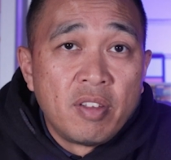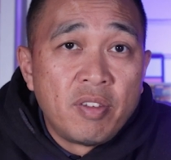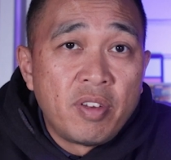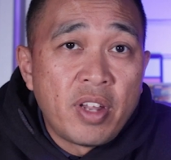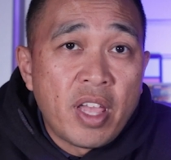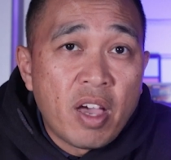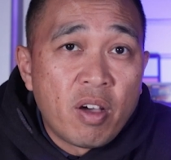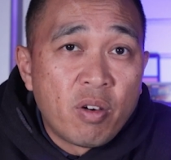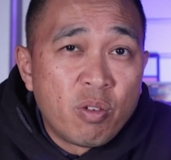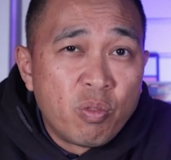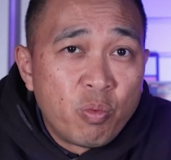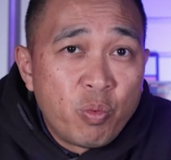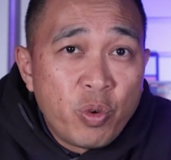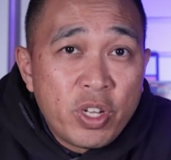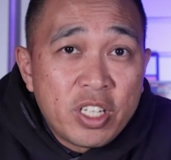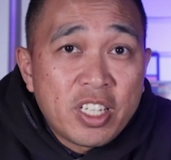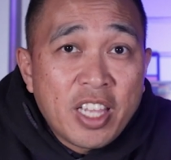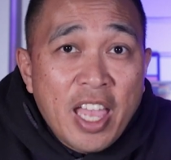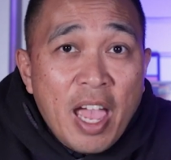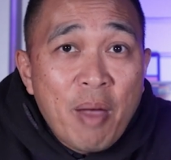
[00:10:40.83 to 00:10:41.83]
Now,
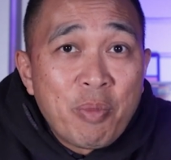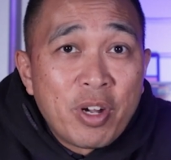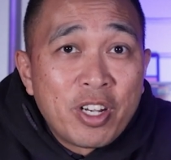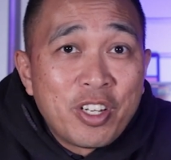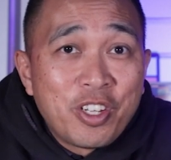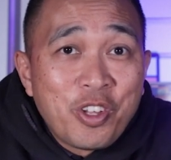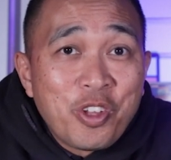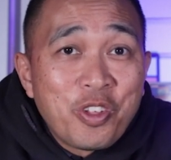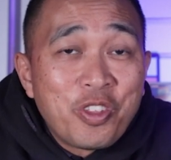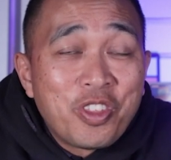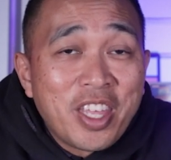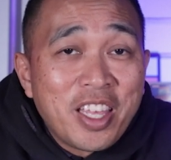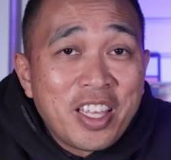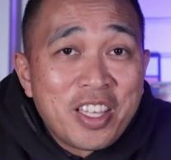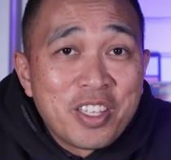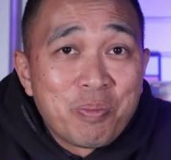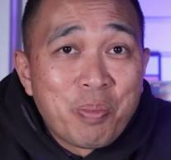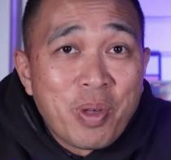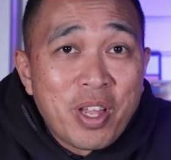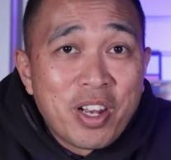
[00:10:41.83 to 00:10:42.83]
which camera do you
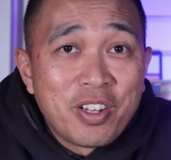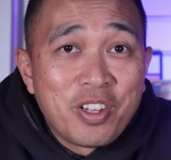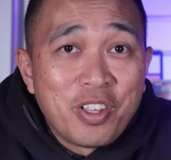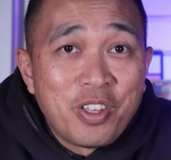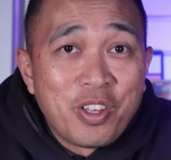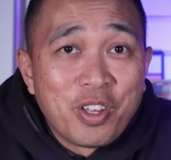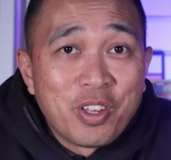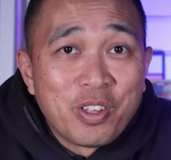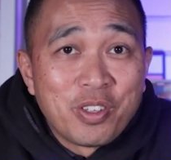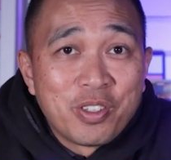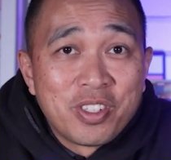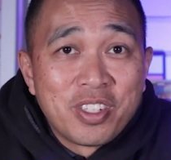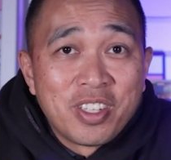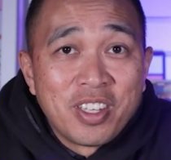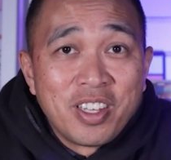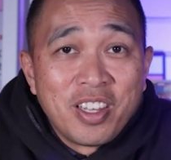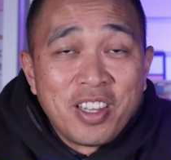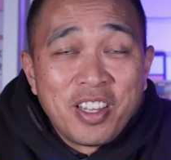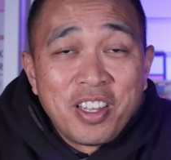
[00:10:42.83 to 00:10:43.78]
think is better to use?